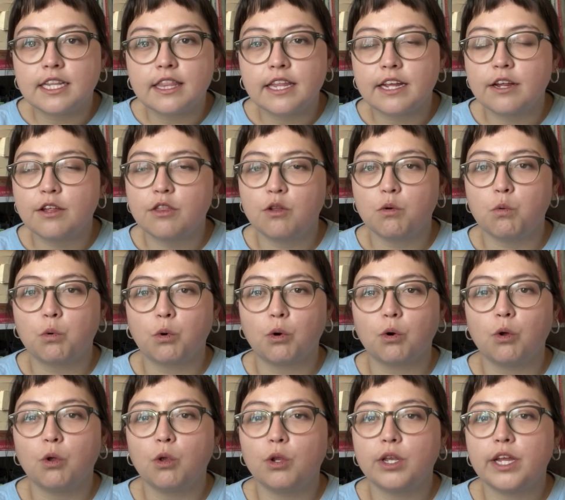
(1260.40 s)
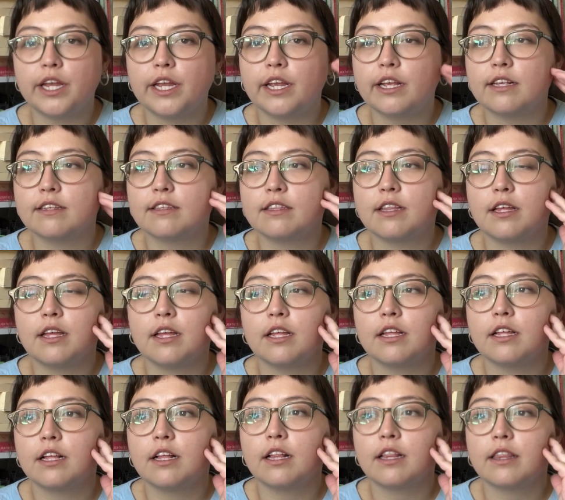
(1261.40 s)
thing in the world is
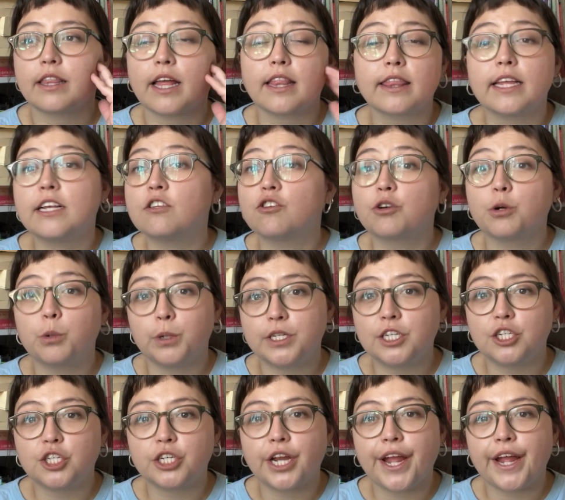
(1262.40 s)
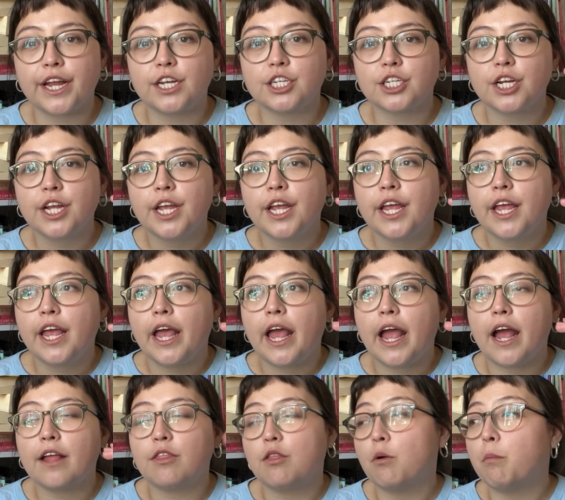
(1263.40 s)
that things are going to change,
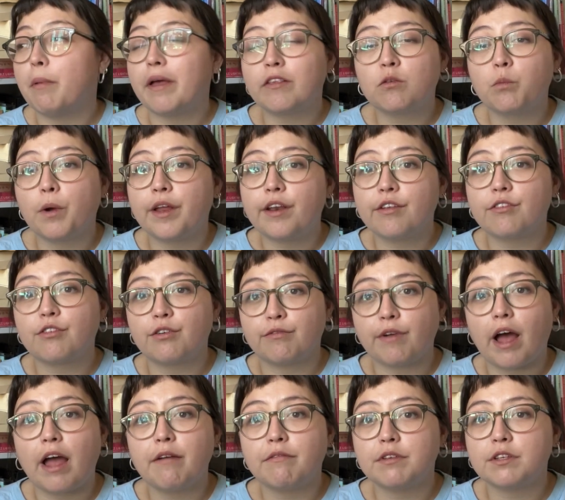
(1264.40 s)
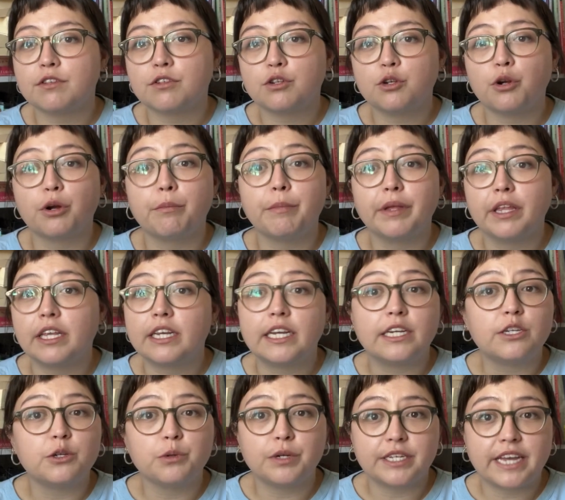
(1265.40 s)
and the best way to survive is your ability
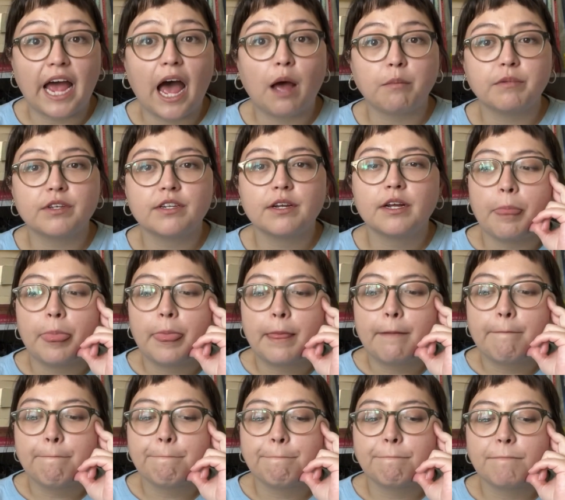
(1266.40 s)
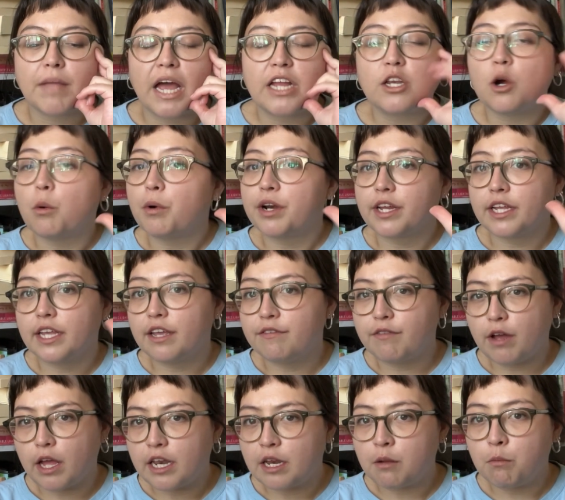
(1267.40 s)
to adapt. I don't want to give
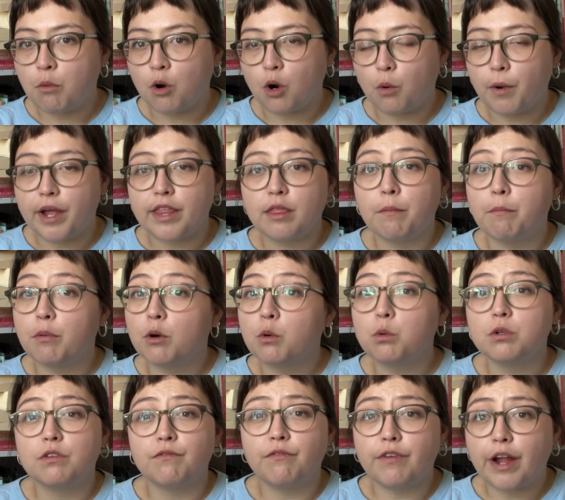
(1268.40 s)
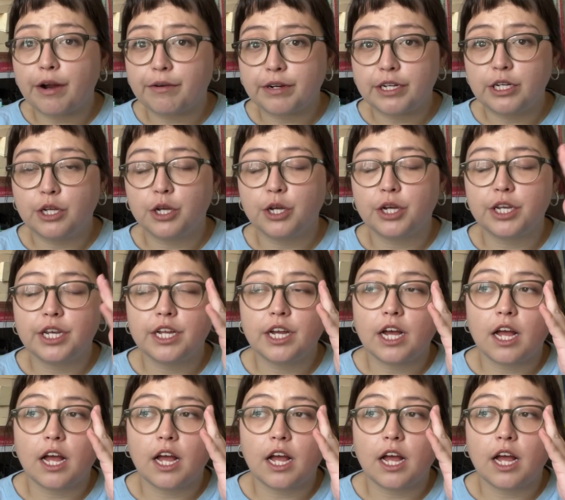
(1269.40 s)
any more away. The book was very good.